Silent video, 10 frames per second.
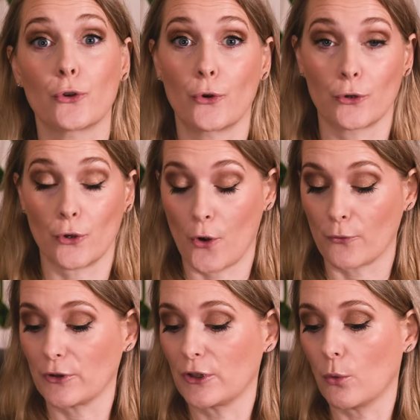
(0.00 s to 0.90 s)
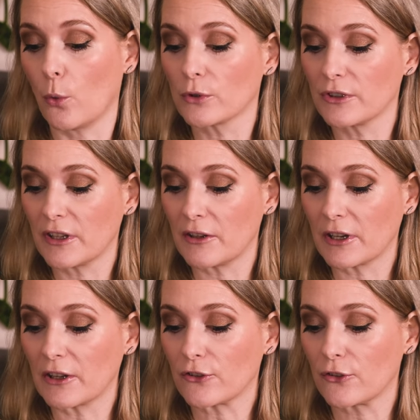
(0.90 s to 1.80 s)
heard of the
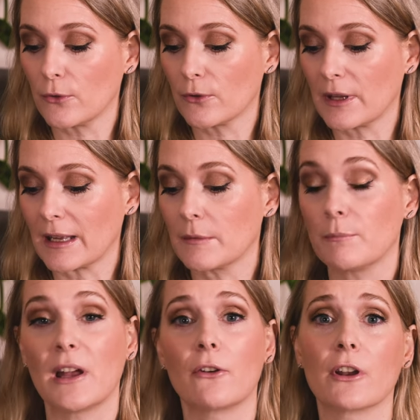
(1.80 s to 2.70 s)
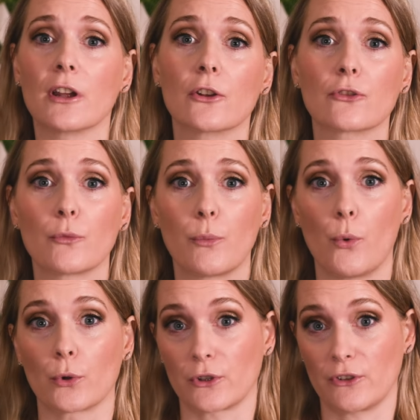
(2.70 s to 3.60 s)
Ordinary Soothing and Barrier
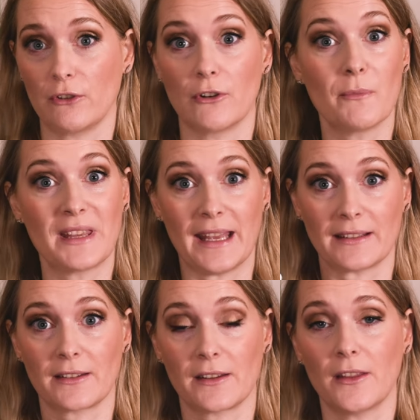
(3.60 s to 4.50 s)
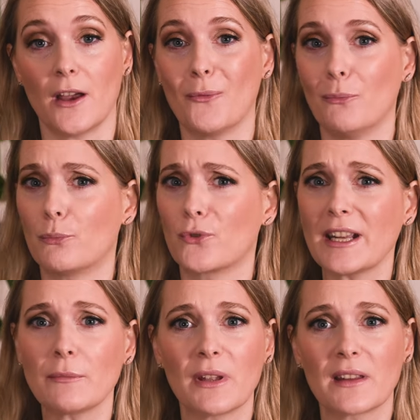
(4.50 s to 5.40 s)
Support Serum yet. The
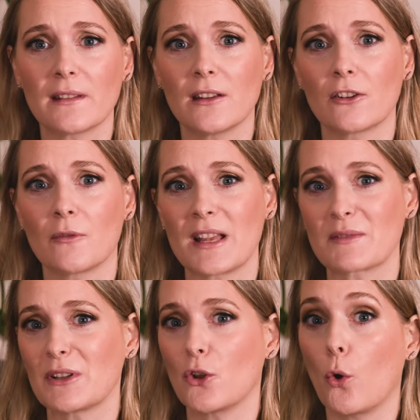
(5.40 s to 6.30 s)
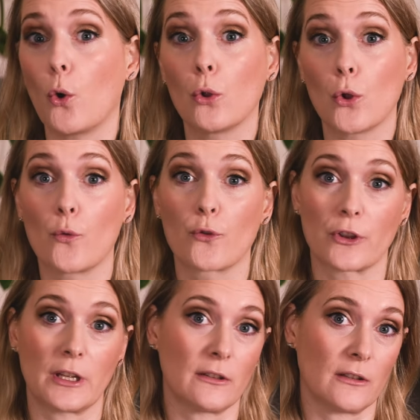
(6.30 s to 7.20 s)
bright pink serum has been all over
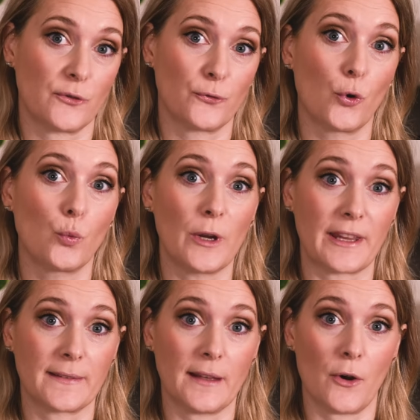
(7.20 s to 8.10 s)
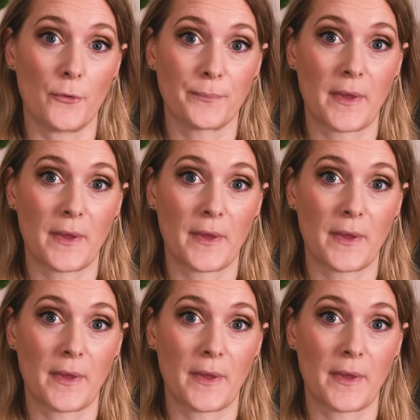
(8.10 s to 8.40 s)
the internet for weeks now.